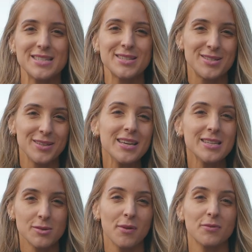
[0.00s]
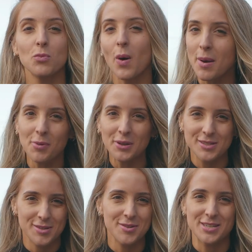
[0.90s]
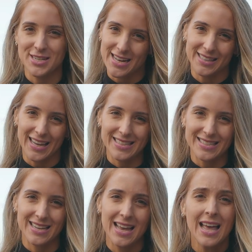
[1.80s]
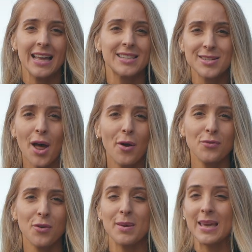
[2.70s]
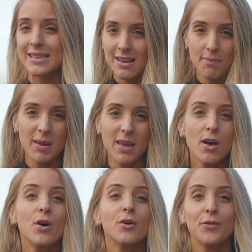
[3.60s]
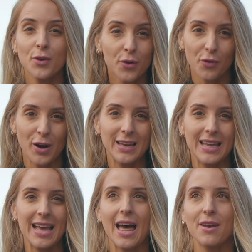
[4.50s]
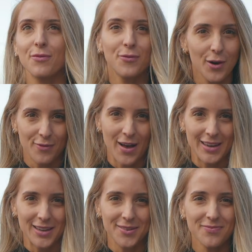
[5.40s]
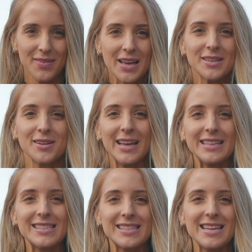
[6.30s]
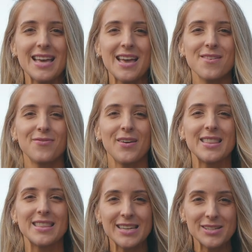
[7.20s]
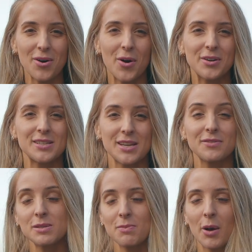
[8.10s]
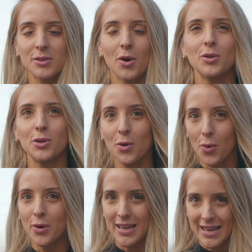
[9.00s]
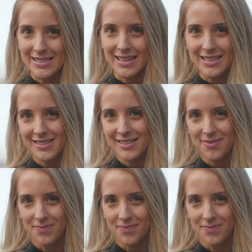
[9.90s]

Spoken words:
Suzuki Swift 1.2 GLX. It's known for being zippy, fuel-friendly, and full of value. So let's see if this car deserves a spot on your yes list.